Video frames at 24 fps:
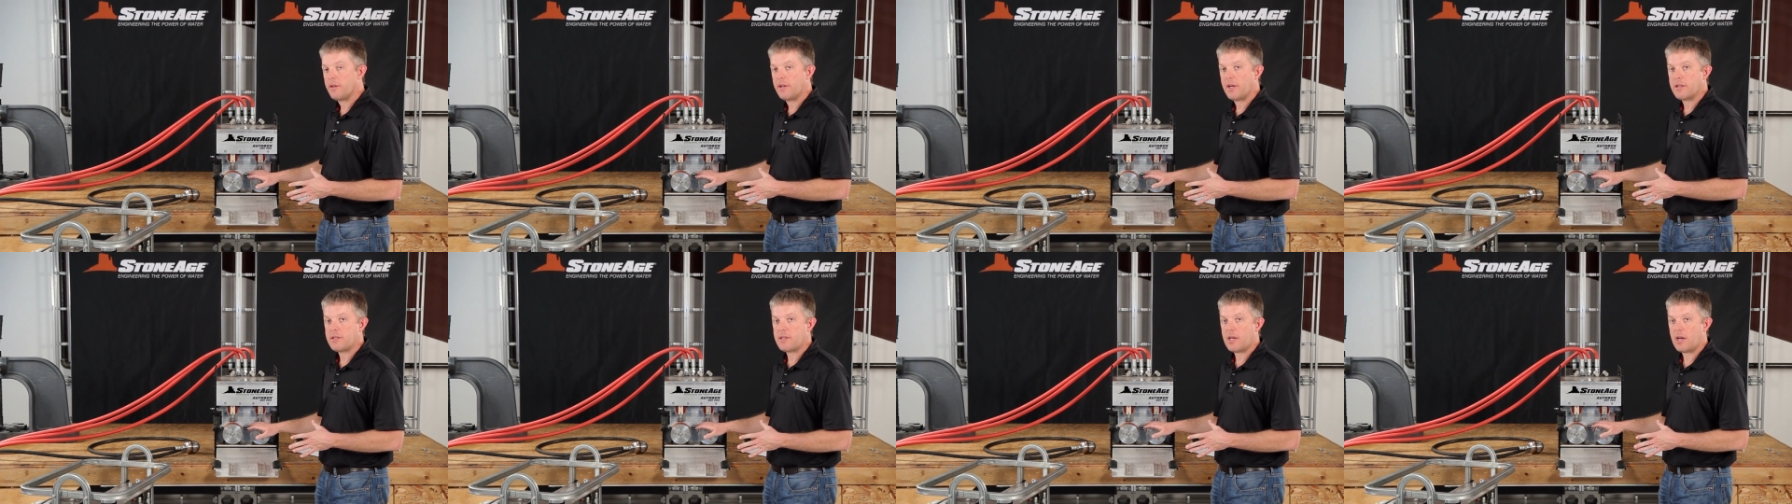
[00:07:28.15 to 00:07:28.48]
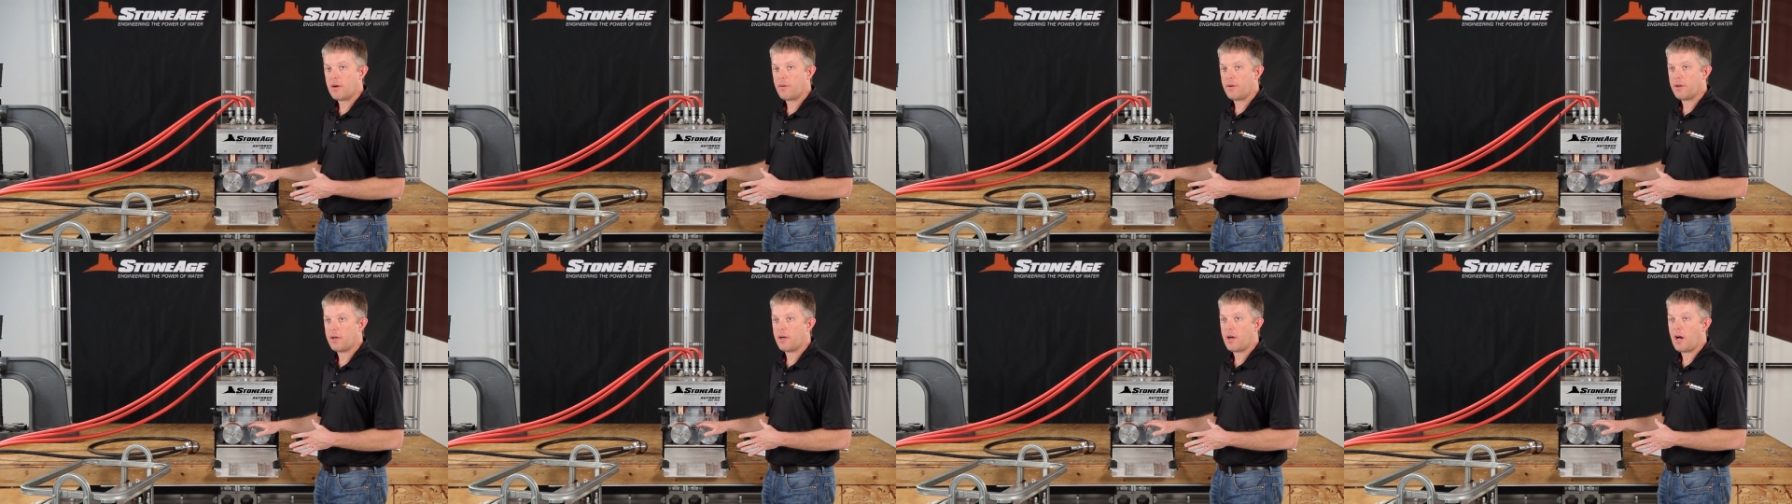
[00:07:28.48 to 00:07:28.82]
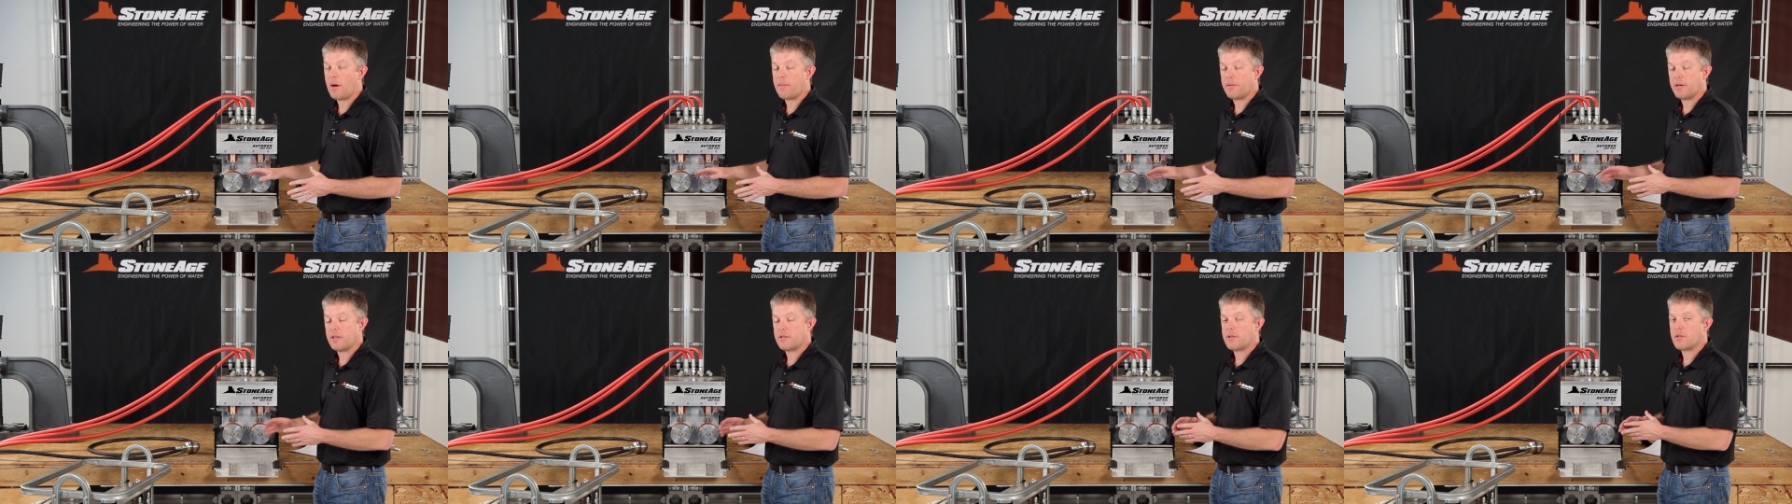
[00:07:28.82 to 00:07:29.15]
and that's how we
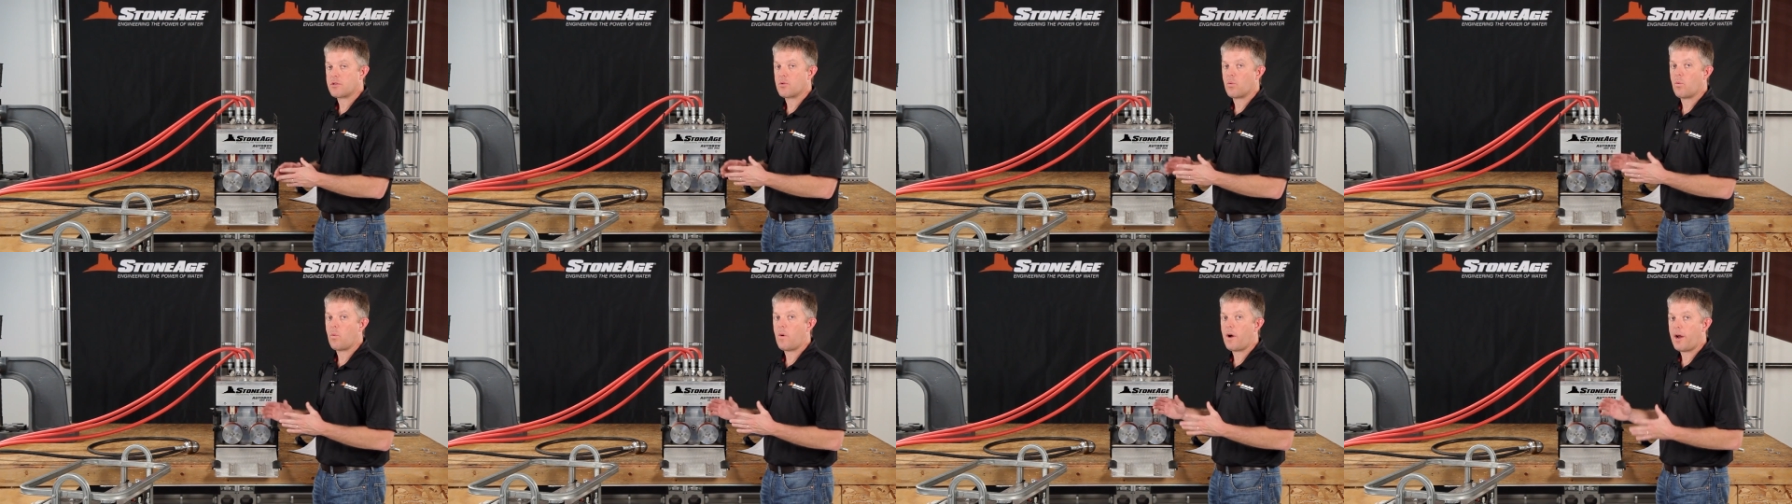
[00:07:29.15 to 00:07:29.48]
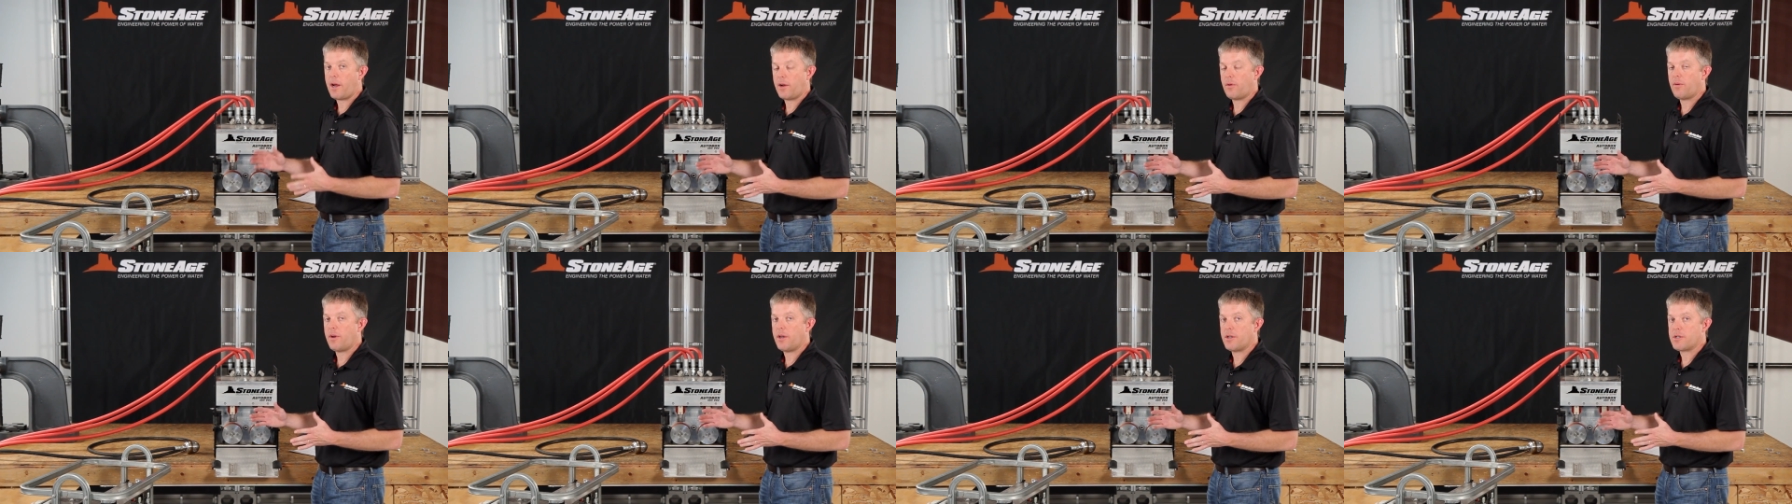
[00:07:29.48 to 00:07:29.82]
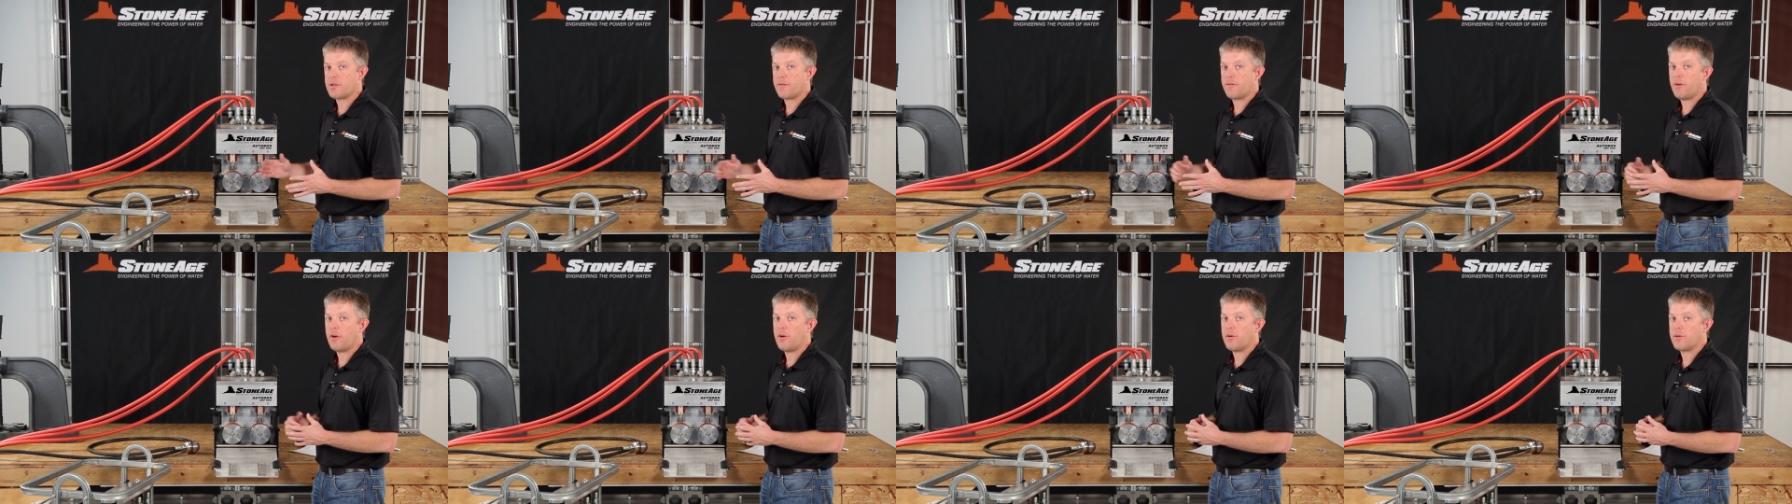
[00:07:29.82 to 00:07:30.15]
accommodate such a wide
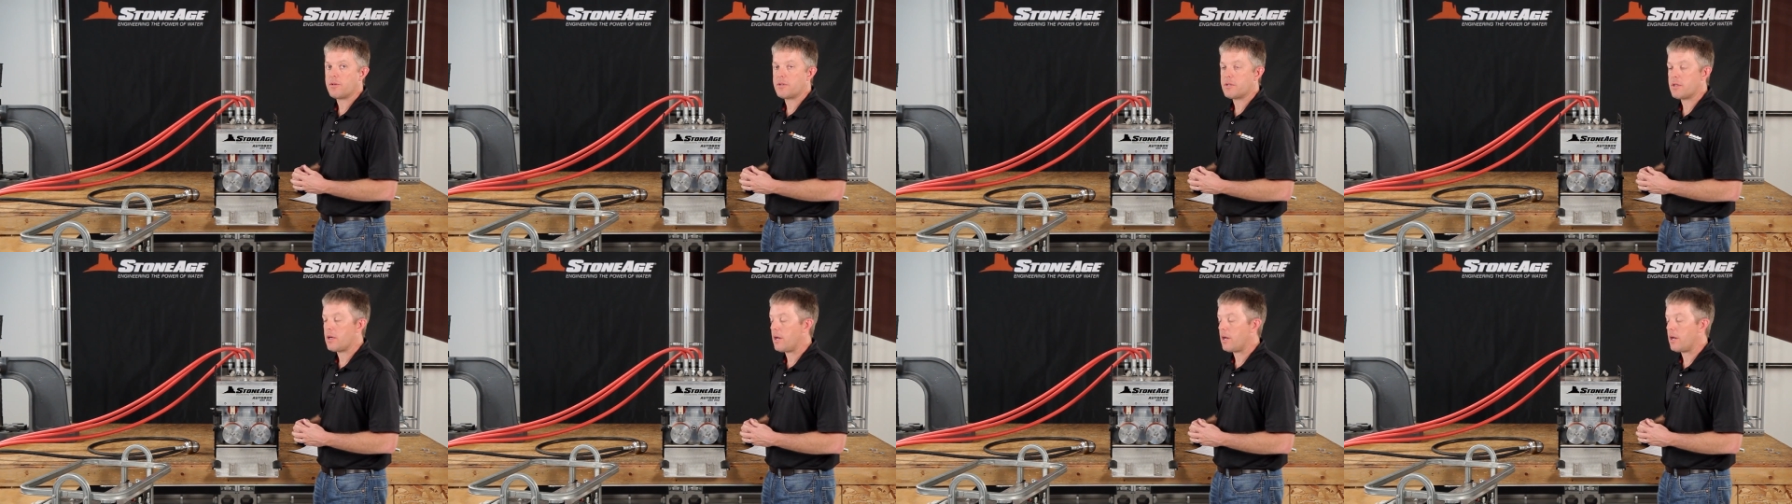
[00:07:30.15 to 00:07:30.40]
range of hose